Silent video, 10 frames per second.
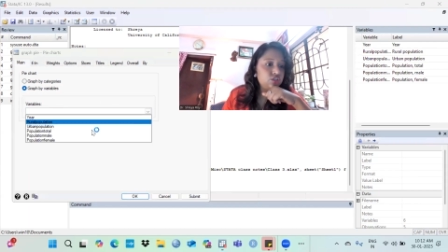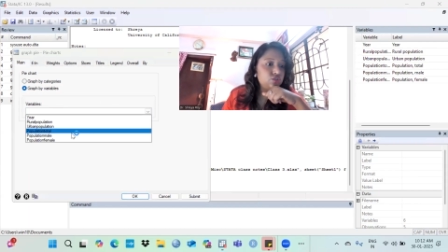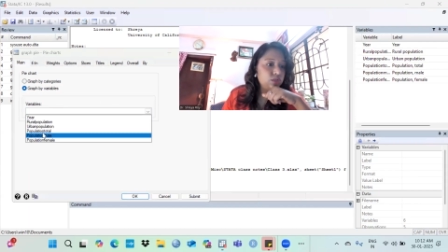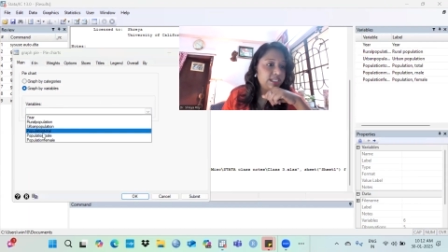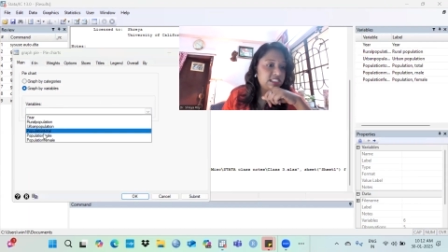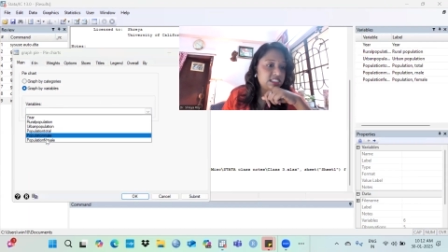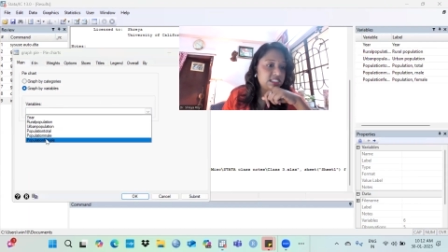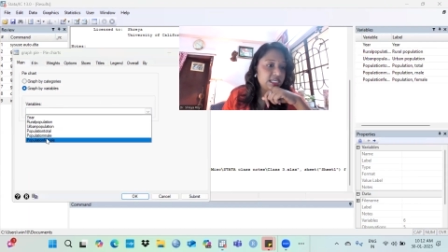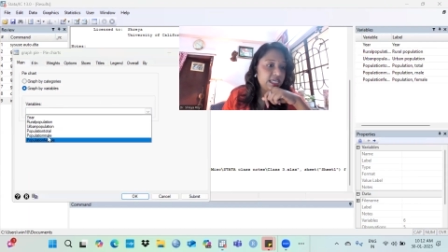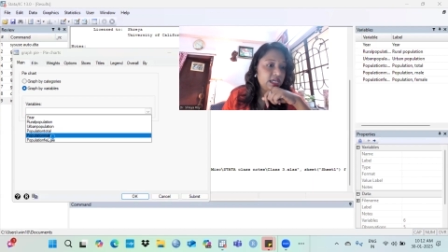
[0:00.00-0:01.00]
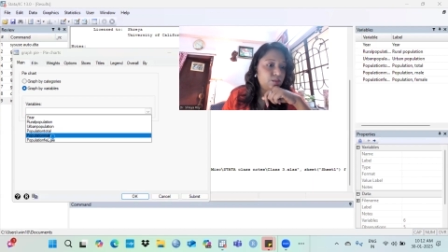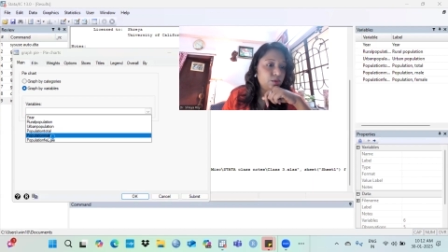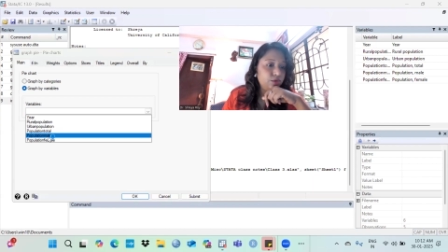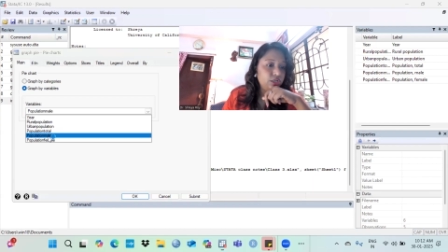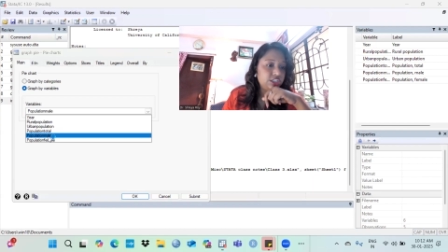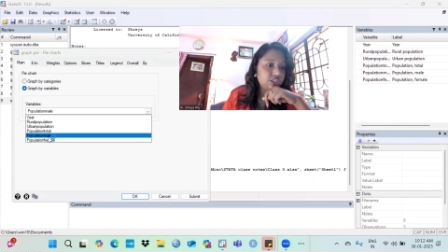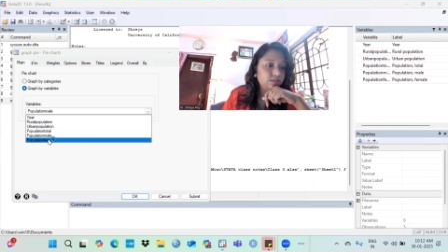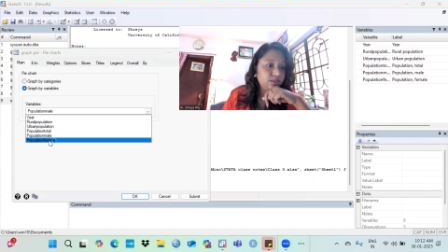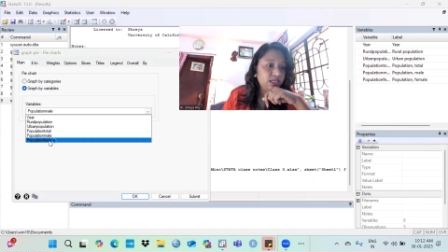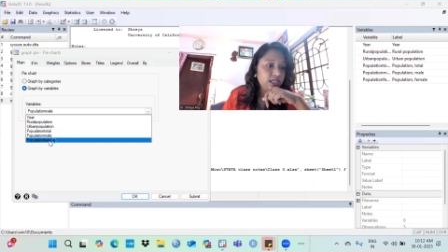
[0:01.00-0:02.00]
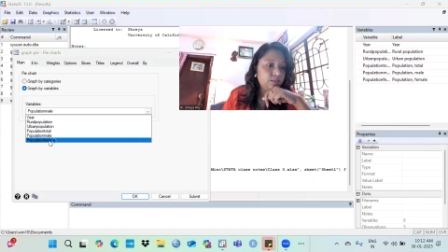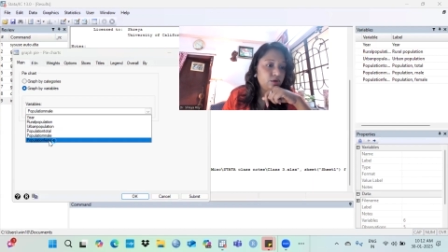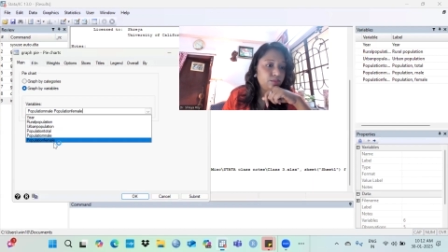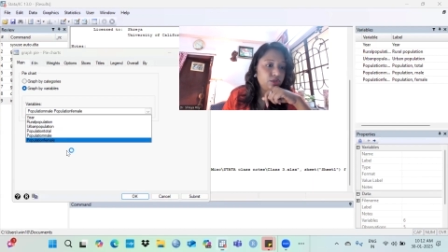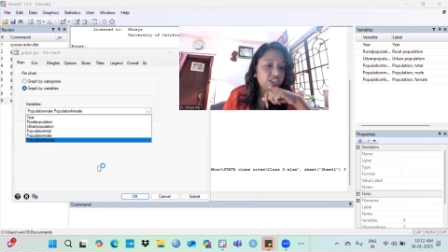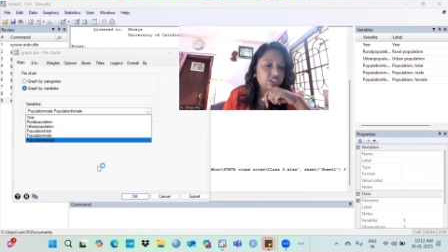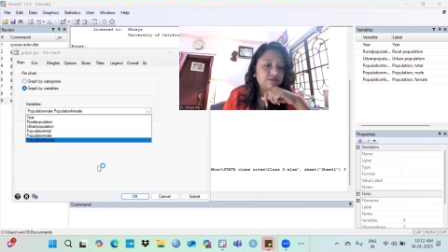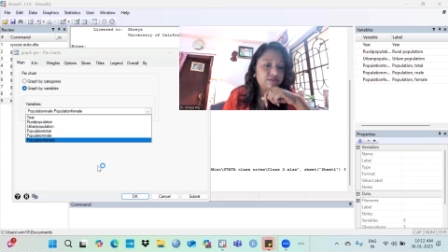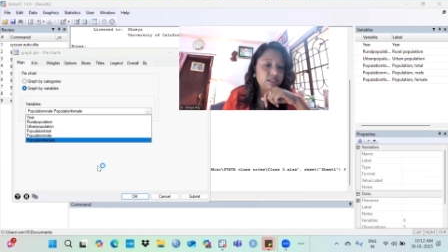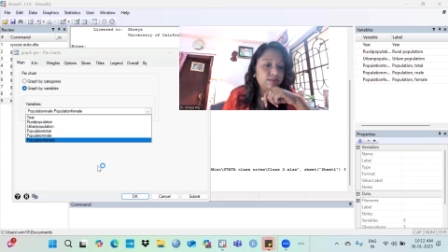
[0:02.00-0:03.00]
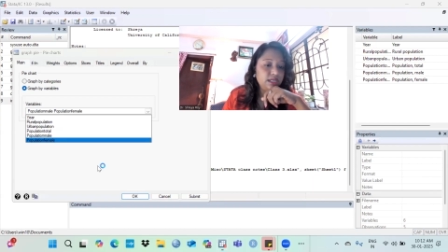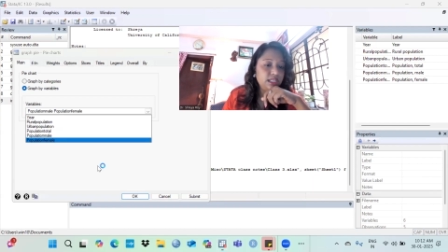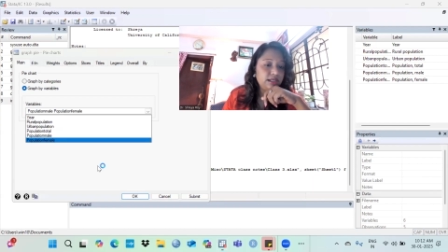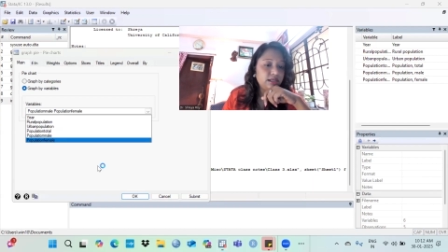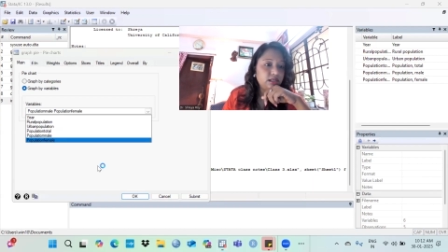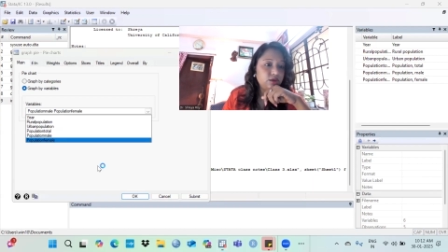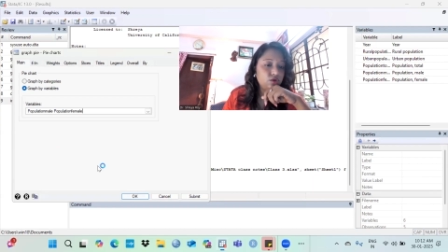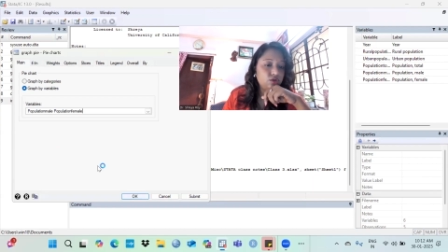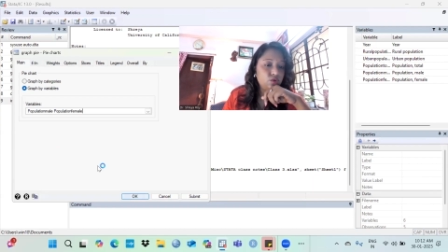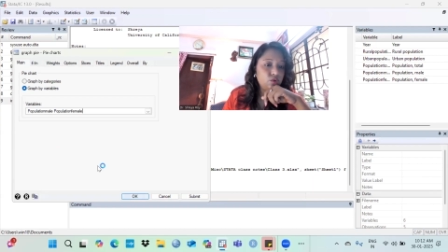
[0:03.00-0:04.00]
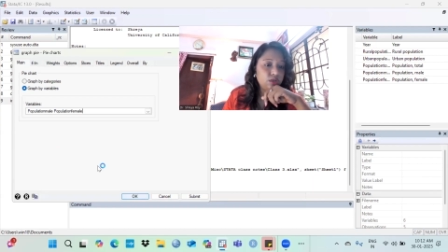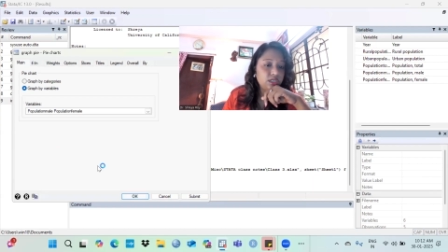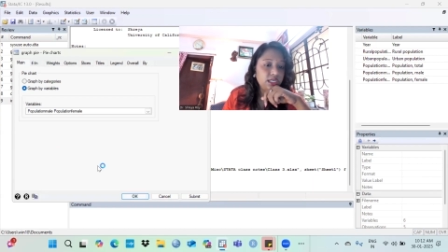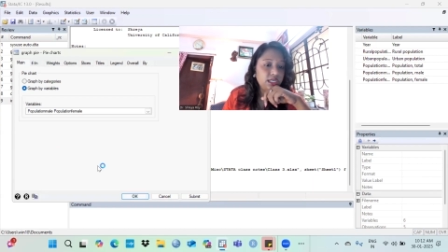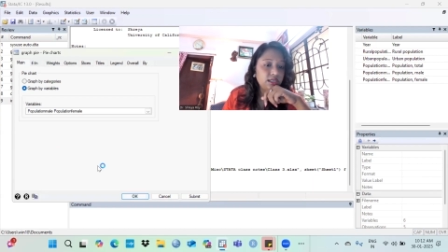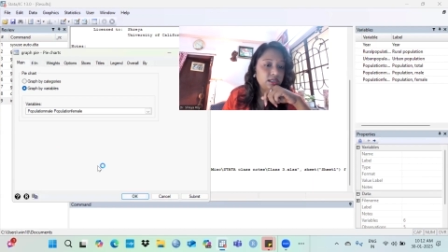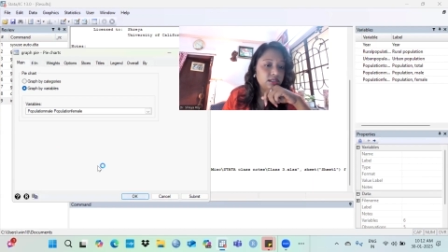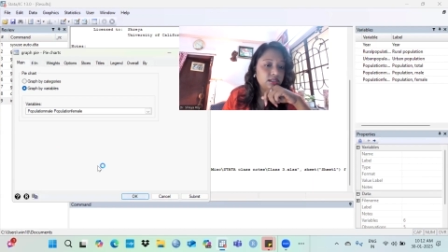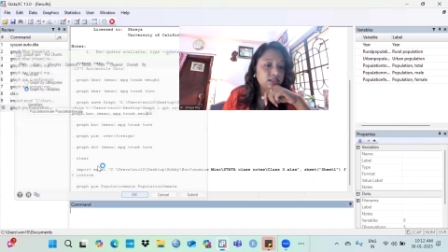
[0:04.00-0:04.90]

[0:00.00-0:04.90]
So let's take population male, population female, and click on OK.